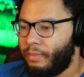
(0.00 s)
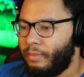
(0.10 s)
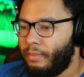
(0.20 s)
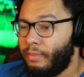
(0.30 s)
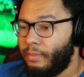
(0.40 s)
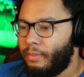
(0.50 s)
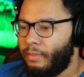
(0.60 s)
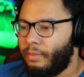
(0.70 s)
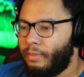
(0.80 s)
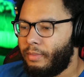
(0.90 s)
I'll get
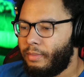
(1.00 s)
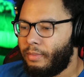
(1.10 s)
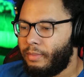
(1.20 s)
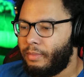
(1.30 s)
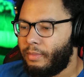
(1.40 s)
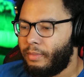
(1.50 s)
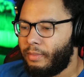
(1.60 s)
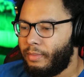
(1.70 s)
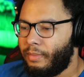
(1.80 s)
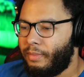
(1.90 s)
in the way and
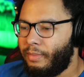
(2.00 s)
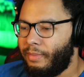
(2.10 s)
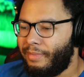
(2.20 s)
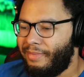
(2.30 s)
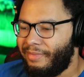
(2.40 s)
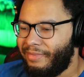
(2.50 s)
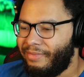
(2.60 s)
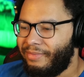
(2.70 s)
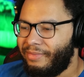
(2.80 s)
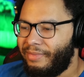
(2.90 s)
make a big mess.
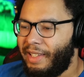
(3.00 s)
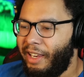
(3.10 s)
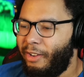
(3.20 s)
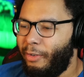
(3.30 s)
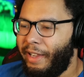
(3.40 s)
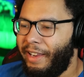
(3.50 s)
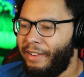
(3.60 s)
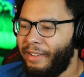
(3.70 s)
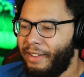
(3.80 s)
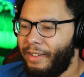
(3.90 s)
Thank you,
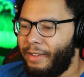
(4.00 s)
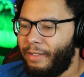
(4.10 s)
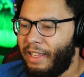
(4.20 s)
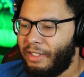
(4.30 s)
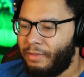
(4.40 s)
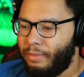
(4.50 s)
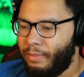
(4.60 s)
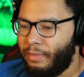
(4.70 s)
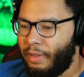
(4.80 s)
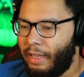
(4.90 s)
Ed. I'm glad. Your
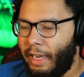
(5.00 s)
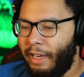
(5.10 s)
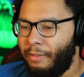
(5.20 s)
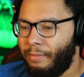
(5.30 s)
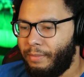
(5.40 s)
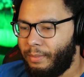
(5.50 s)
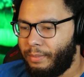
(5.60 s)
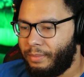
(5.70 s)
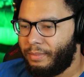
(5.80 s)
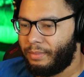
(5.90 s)
I... turn,
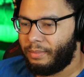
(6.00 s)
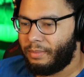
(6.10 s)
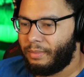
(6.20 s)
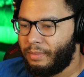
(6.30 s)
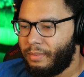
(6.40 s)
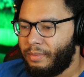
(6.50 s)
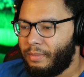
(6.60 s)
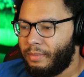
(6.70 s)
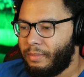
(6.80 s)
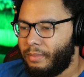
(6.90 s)
Jimmy. Here
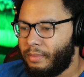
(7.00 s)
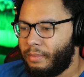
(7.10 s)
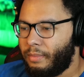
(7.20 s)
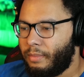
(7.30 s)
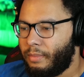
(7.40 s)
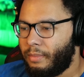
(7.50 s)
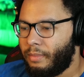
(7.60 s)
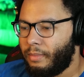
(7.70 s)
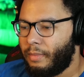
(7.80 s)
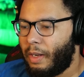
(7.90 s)

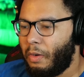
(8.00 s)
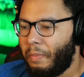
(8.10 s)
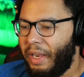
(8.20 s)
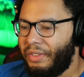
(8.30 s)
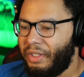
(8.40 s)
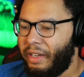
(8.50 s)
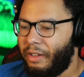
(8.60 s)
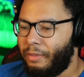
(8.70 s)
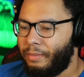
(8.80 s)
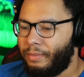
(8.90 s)
goes. want pizza
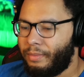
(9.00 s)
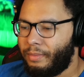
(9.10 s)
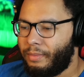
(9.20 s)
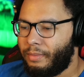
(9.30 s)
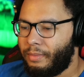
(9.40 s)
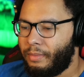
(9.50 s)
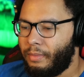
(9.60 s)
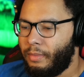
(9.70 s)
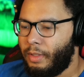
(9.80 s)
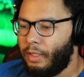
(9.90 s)
now.
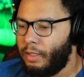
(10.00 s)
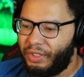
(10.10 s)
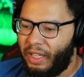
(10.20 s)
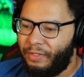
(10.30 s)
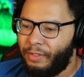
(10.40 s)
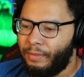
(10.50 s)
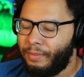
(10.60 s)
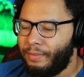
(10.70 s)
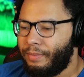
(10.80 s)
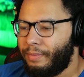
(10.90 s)
Stuff.
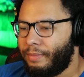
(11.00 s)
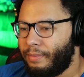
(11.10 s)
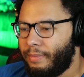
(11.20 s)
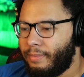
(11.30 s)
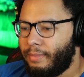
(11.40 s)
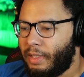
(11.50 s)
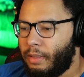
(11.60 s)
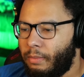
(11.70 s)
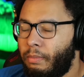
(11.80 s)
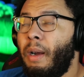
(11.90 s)

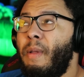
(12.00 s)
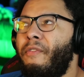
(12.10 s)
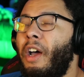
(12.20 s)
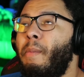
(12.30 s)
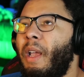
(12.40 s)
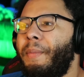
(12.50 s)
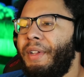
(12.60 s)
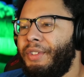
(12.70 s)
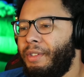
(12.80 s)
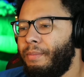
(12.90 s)
Oh, Probably fun to make a
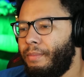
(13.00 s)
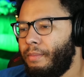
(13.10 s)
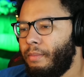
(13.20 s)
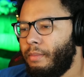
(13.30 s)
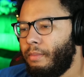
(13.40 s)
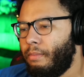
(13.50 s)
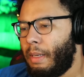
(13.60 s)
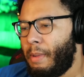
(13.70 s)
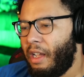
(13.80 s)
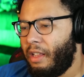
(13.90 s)
pizza.
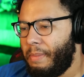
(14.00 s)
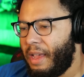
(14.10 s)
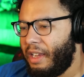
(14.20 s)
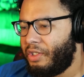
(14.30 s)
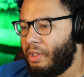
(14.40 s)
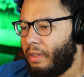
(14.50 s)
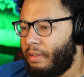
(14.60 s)
I'm not. I'm not.